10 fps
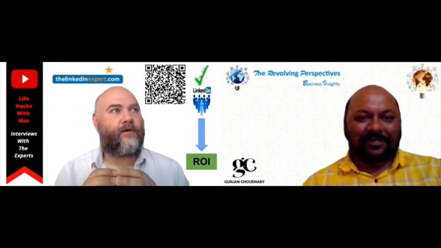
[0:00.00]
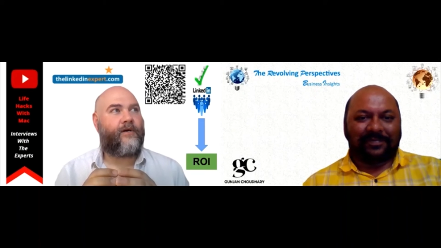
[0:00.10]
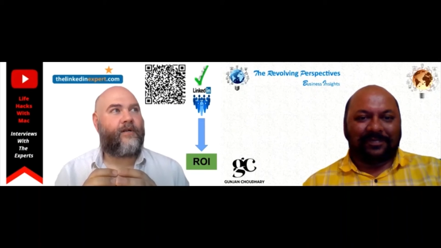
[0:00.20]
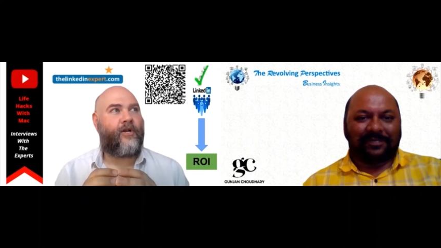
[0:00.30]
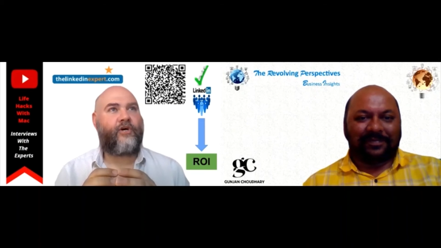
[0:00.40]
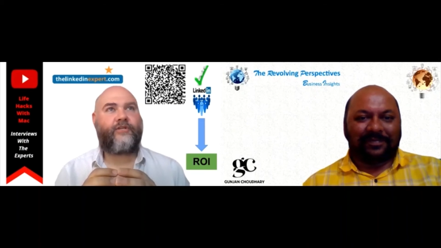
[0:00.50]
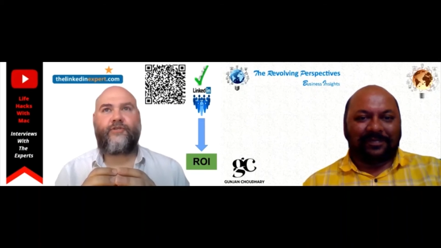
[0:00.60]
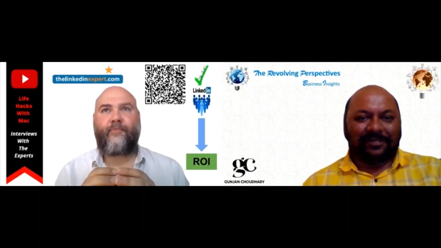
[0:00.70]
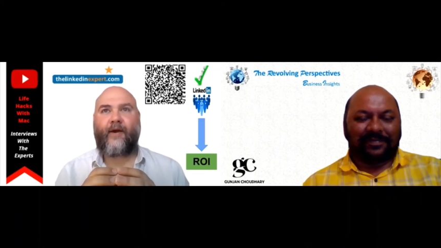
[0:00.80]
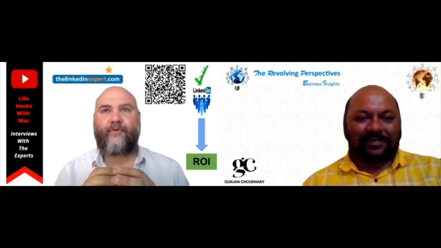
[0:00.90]
Speaker 1: learn to
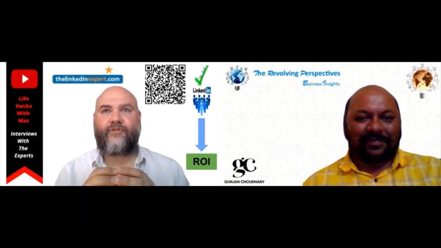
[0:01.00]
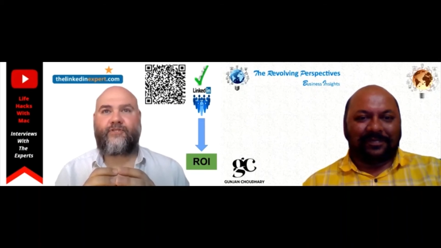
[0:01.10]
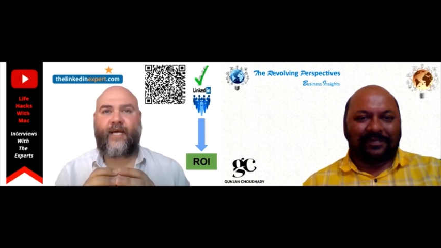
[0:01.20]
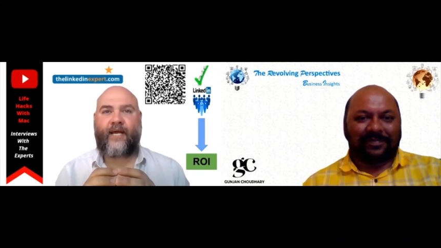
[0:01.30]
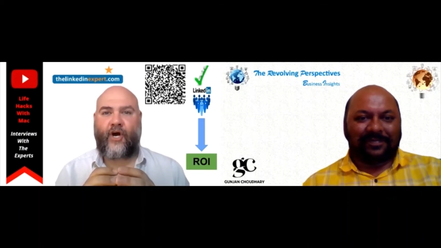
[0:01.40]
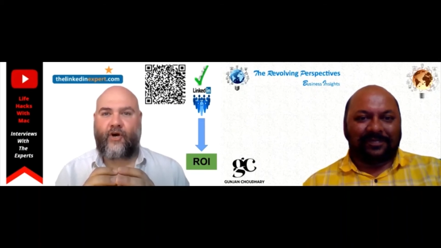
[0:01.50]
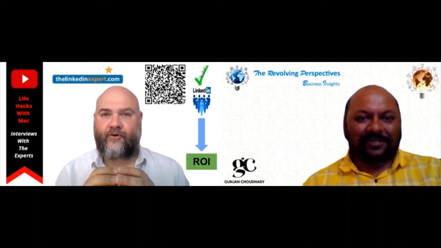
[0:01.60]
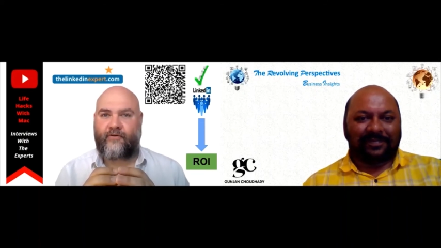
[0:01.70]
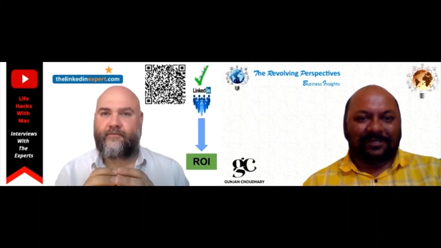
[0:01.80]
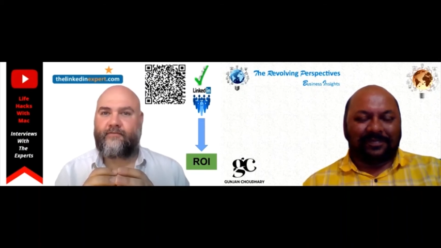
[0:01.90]
be able to say
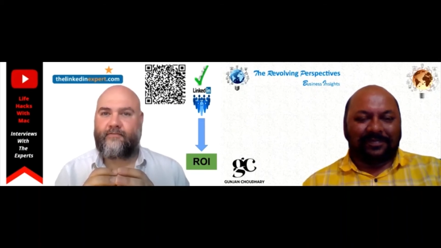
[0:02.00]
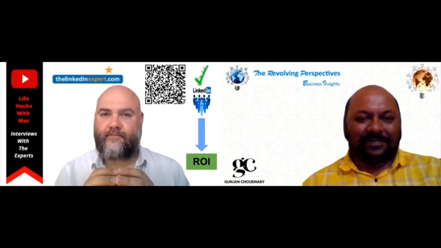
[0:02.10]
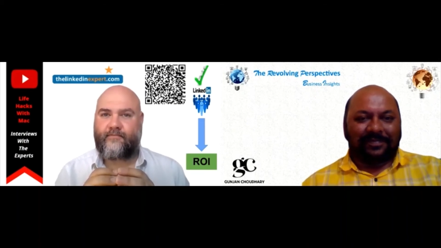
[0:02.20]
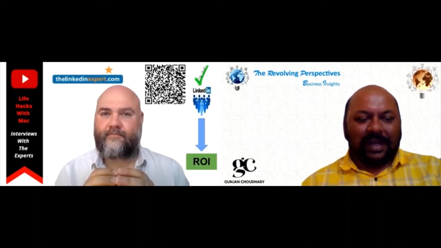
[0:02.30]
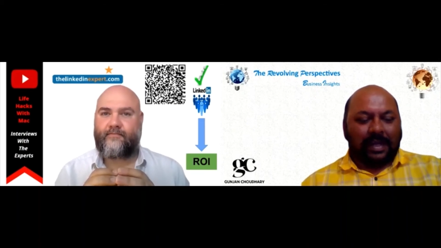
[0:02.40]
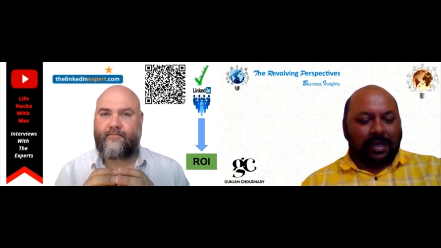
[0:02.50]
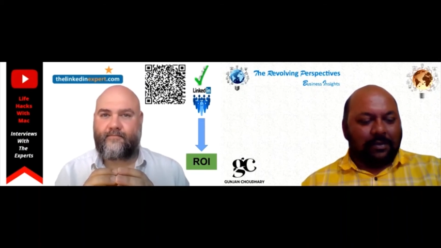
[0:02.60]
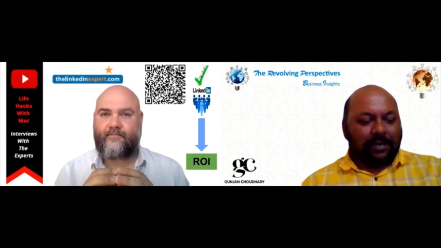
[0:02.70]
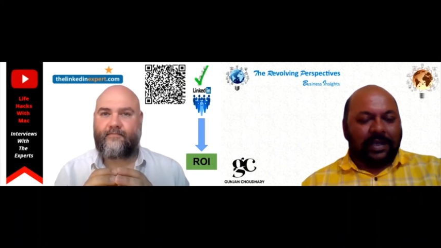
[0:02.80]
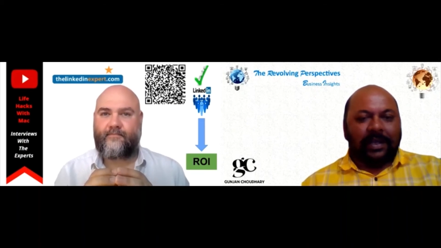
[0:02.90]
no
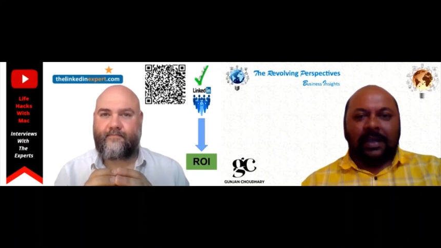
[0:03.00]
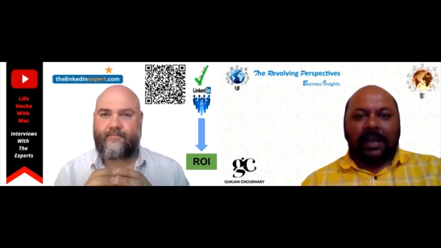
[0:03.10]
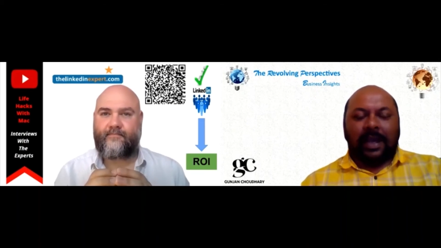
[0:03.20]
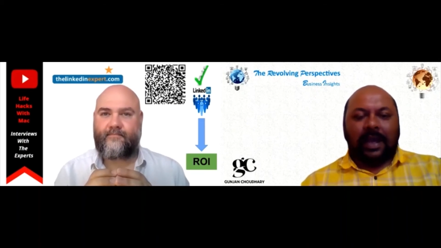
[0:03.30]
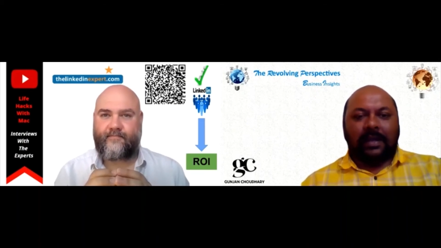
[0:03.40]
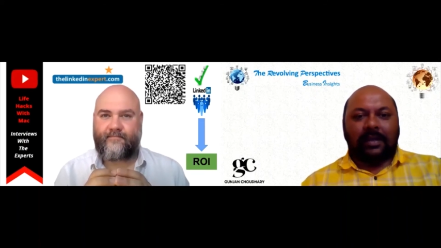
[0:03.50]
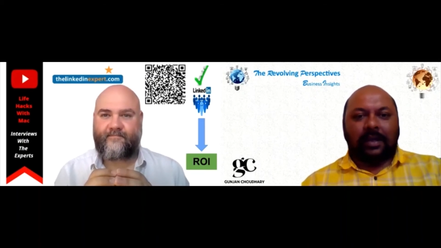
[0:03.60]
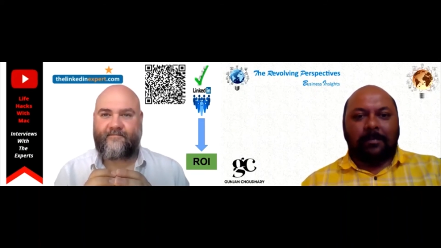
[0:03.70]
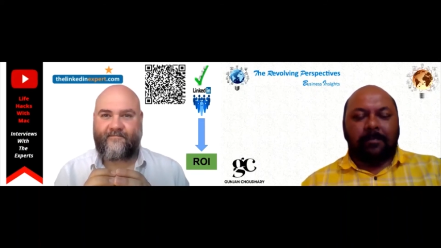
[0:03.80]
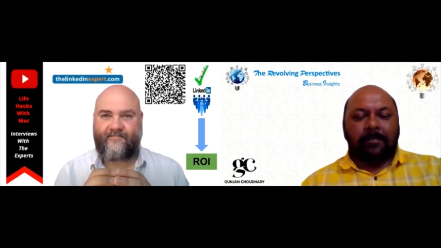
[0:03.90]
Speaker 2: okay and
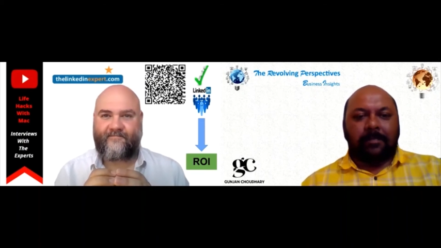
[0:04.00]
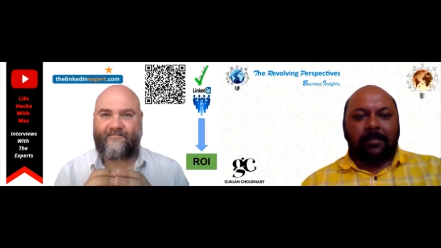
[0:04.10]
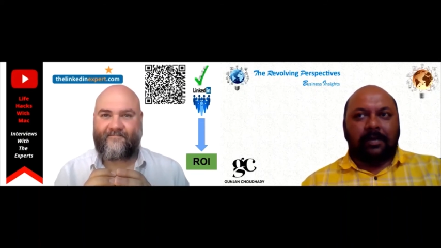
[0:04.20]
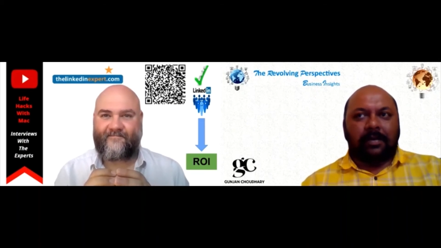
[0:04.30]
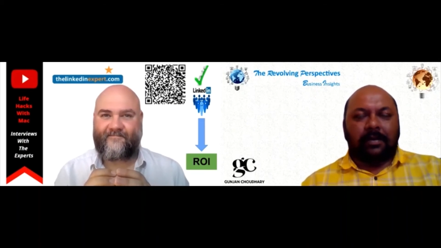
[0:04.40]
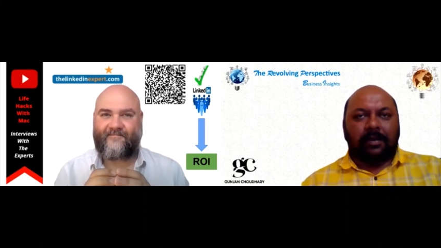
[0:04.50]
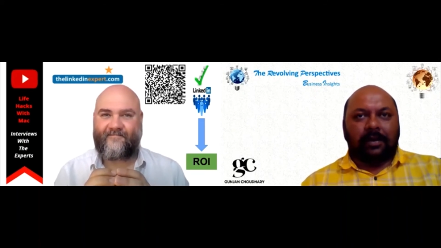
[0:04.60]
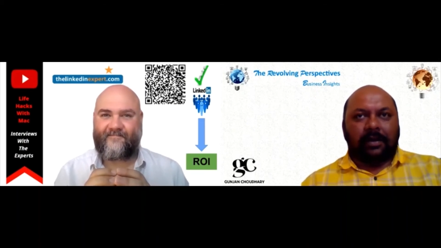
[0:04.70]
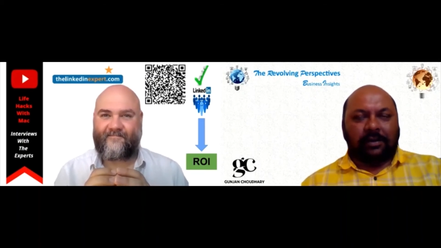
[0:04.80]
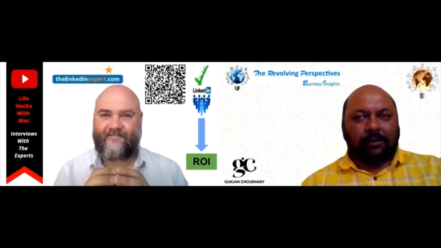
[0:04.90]

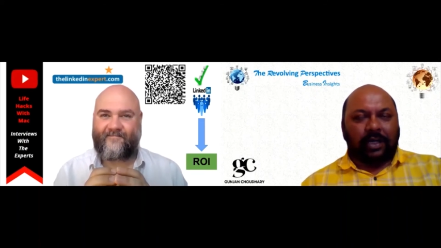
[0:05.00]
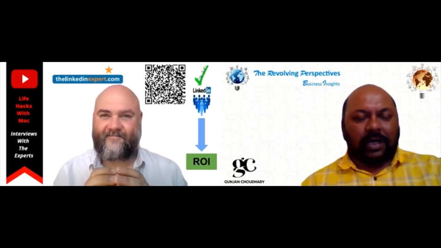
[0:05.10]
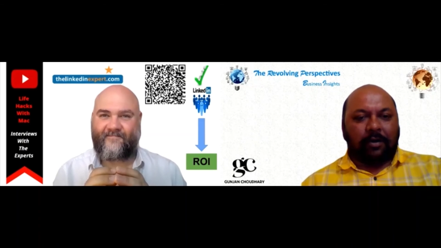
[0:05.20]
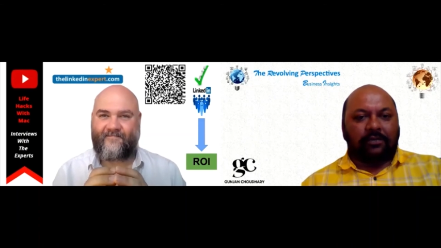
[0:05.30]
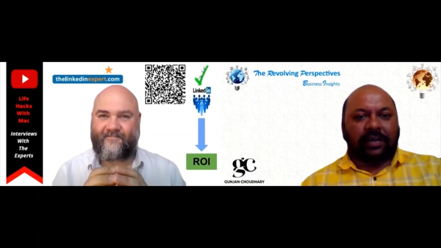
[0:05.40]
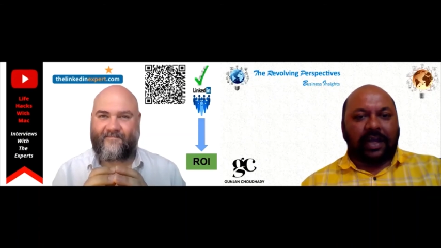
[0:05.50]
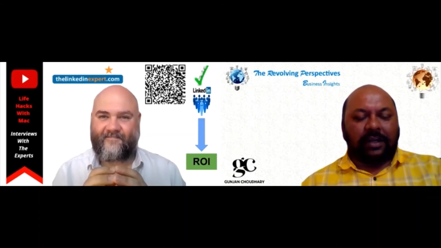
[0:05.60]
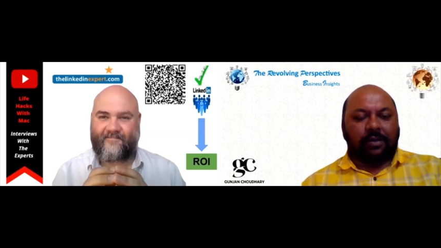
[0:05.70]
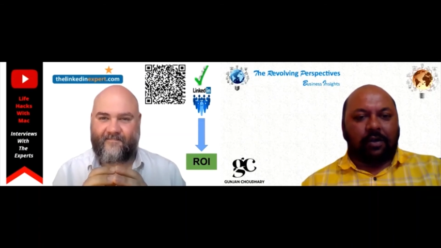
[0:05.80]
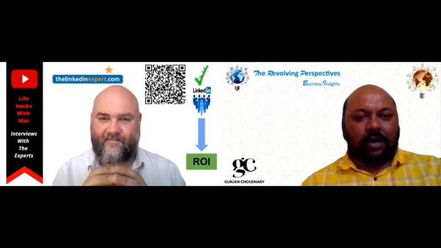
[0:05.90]
is it only about
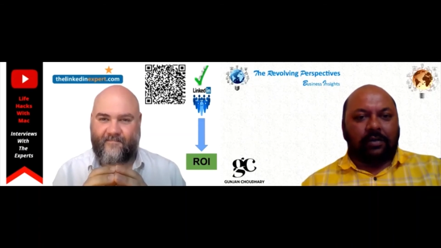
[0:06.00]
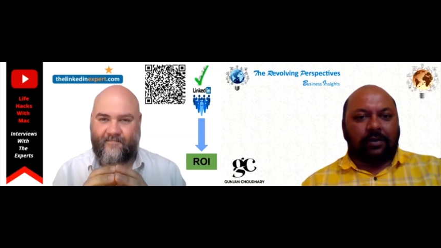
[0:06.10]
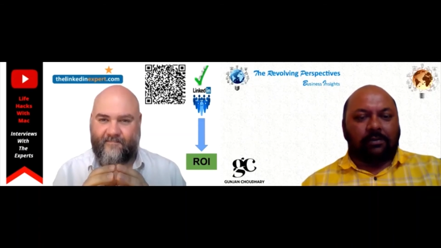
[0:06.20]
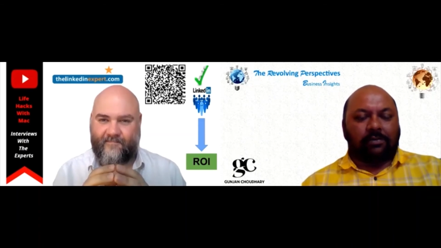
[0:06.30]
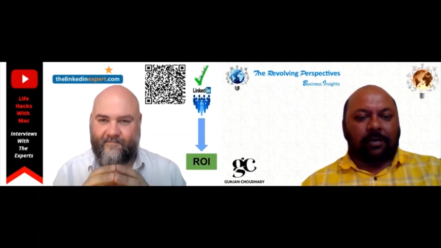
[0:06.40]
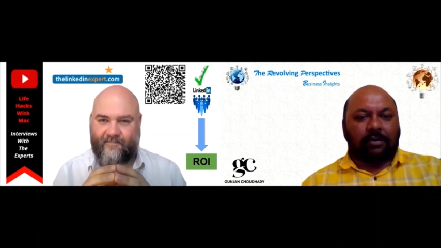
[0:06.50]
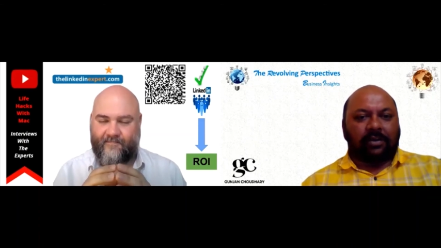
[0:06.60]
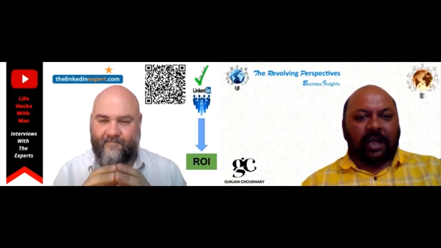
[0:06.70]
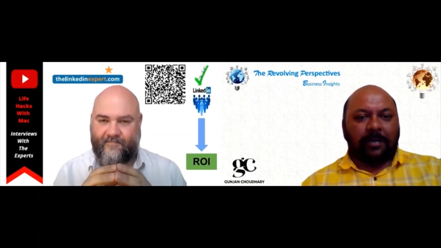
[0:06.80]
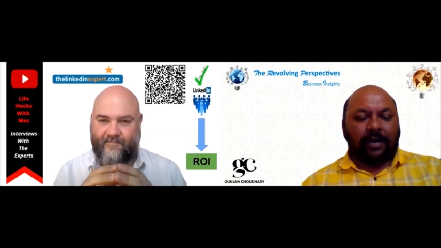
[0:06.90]
saying no or is it also about
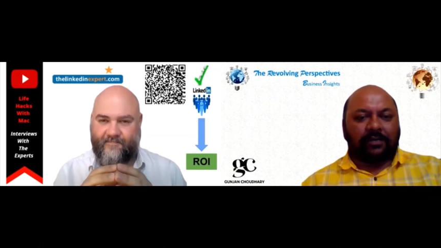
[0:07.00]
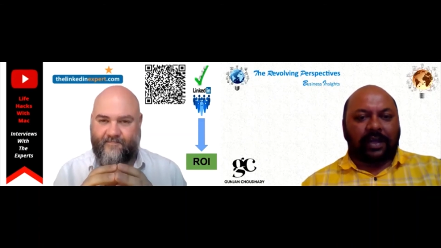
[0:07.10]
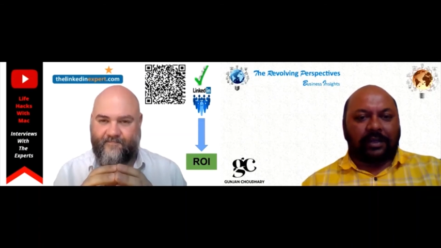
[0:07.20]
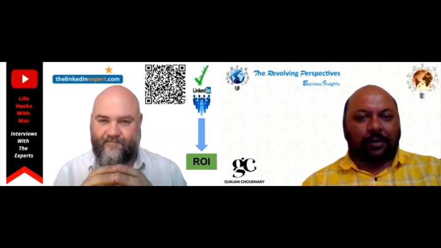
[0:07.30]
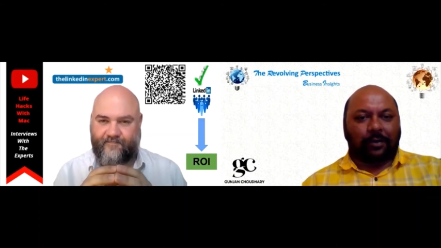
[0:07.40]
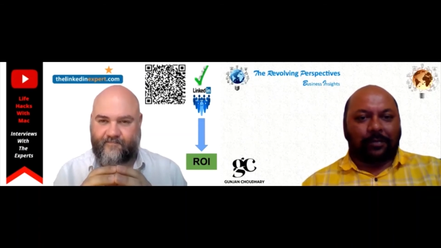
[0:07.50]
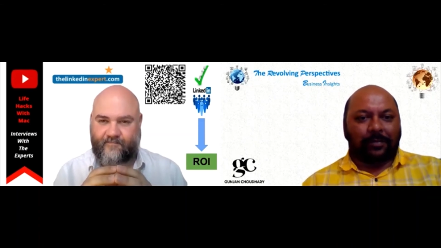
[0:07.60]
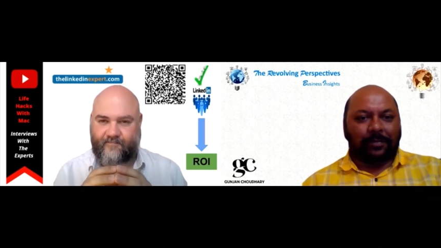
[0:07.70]
the timing of saying no?